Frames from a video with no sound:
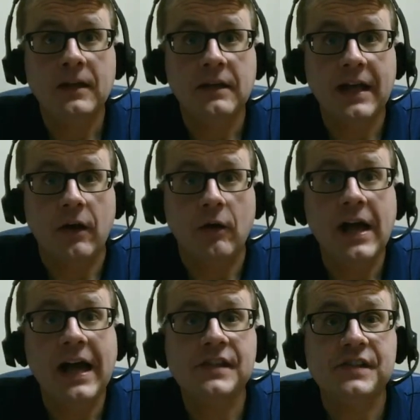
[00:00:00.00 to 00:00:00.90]
Now,
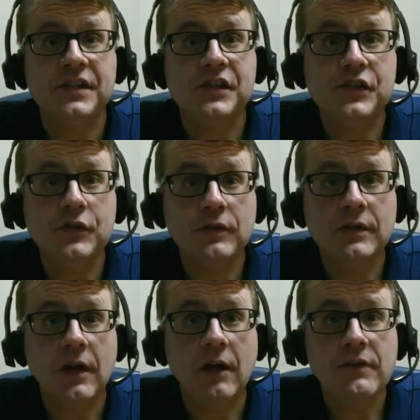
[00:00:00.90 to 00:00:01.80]
as a
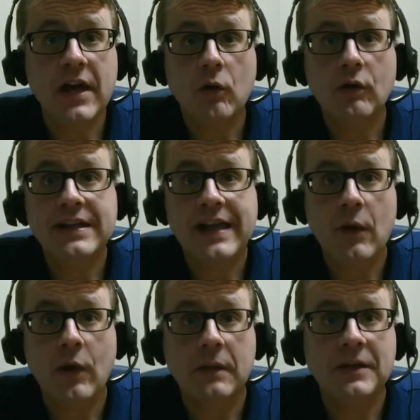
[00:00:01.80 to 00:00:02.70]
student of not only
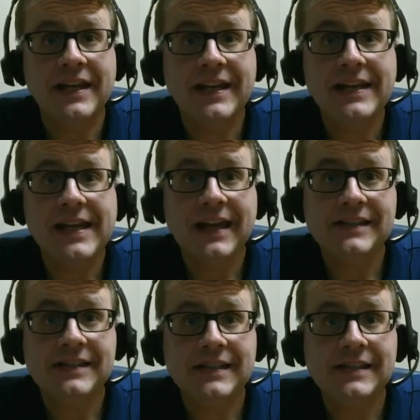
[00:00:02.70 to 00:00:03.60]
Gateway, but any
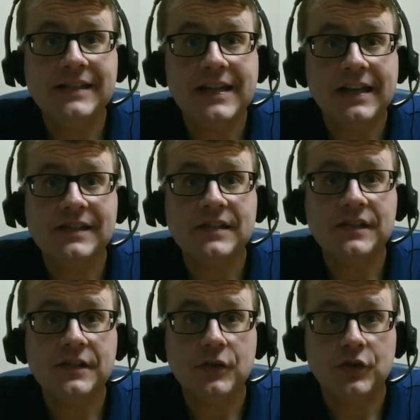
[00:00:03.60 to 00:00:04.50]
KCTCS
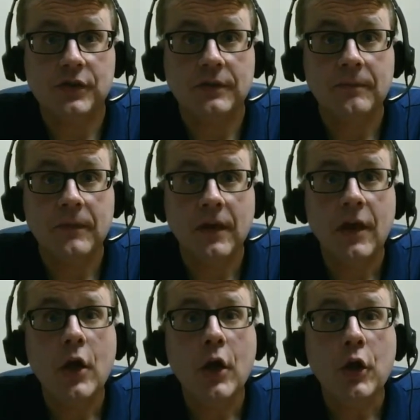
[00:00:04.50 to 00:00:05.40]
institution,
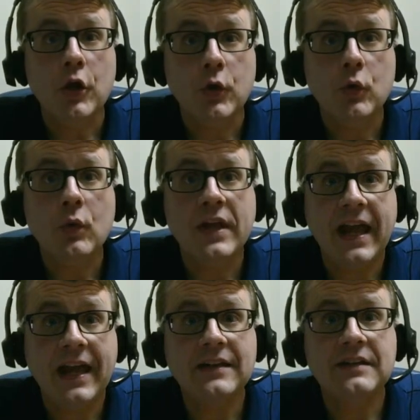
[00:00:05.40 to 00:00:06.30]
you
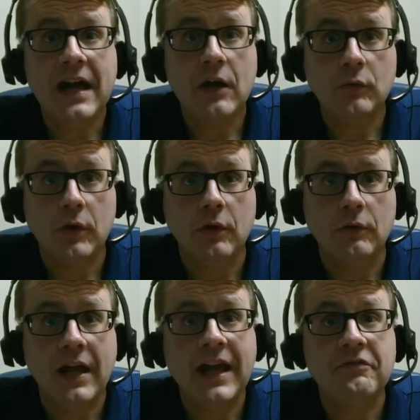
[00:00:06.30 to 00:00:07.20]
can
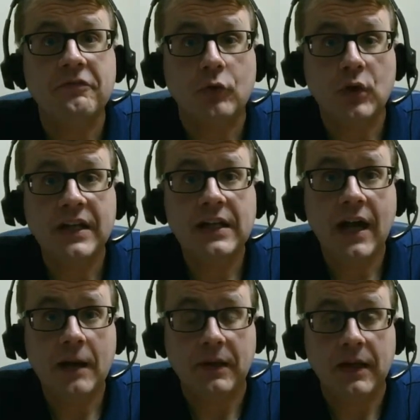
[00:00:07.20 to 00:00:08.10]
download a free
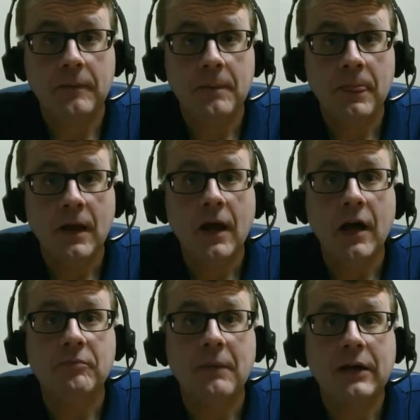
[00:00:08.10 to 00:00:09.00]
copy
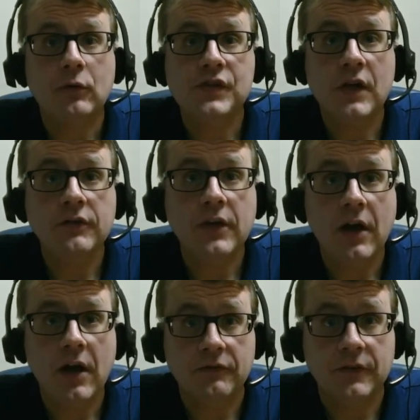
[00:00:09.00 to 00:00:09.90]
of Microsoft
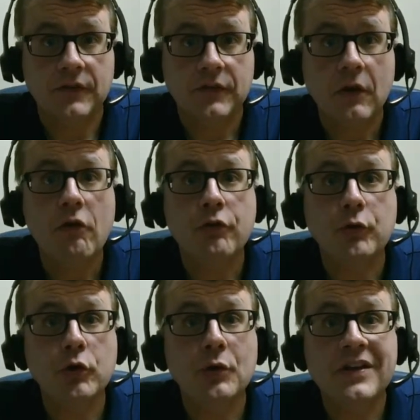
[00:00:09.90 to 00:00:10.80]
Office
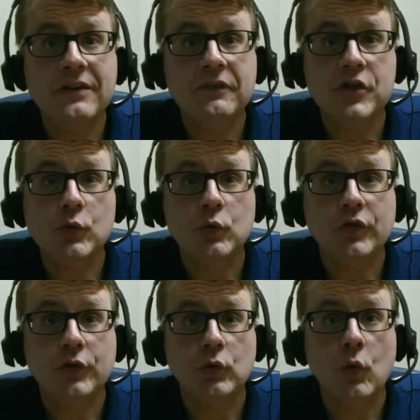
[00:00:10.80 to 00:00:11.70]
through your
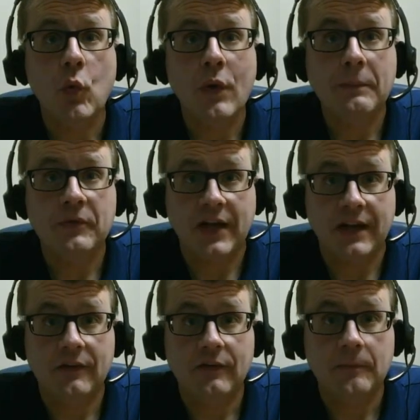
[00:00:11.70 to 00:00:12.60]
individual school
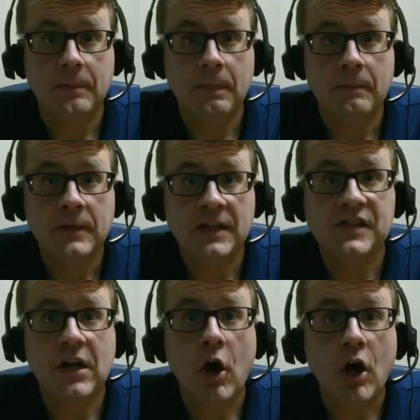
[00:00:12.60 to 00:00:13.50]
websites.
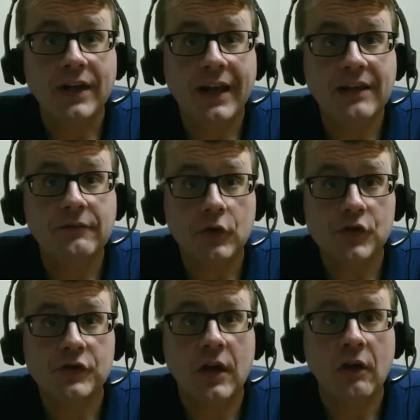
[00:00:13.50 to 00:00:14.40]
It's the online
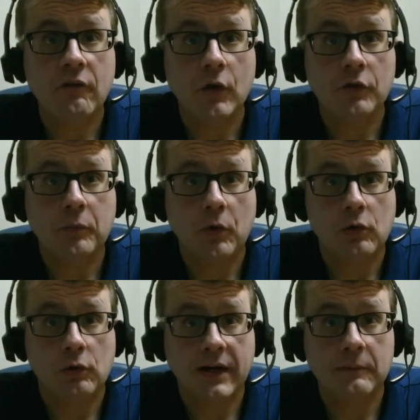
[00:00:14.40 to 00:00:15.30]
version of those
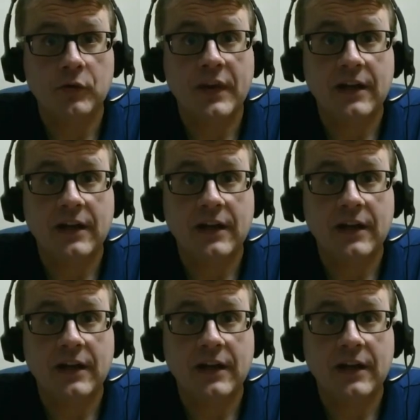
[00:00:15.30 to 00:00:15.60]
programs.